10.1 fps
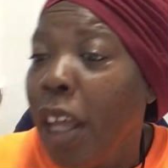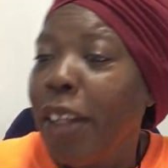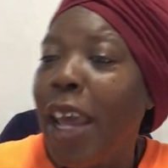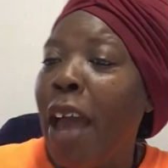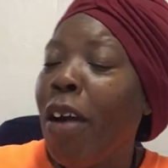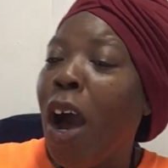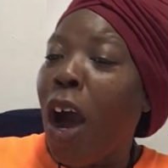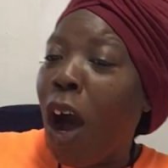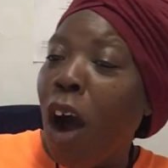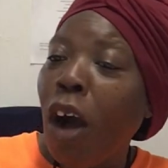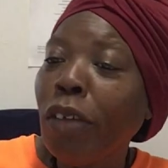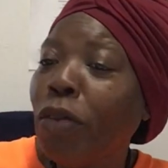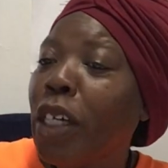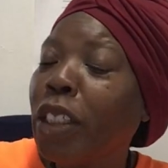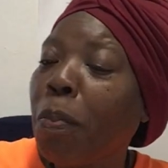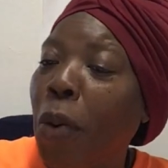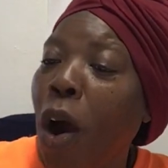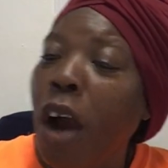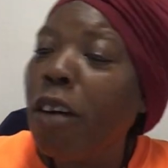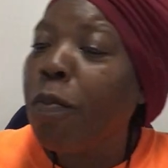That all was a
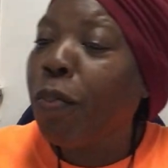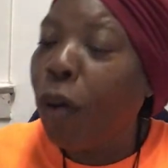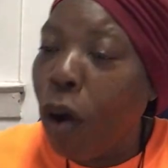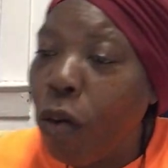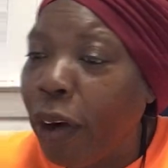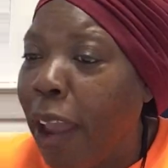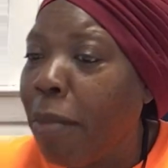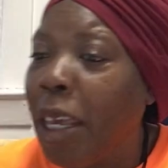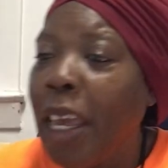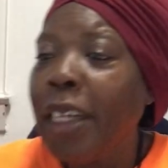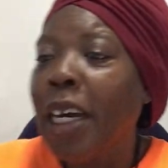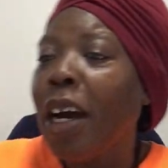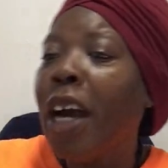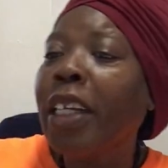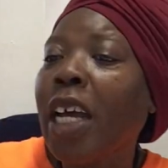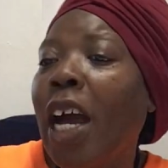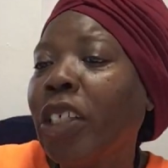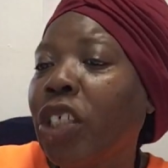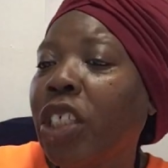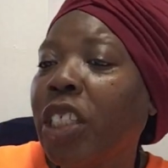part of programming in the
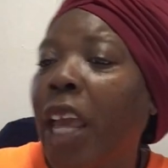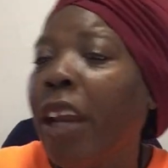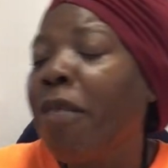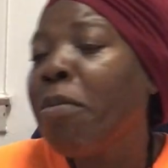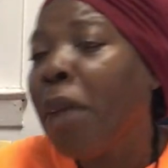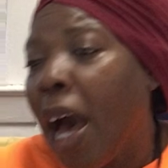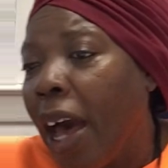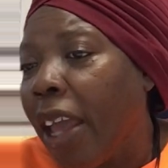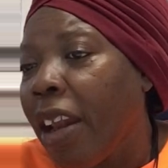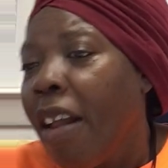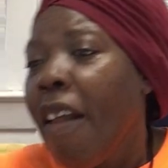unconscious state of mind.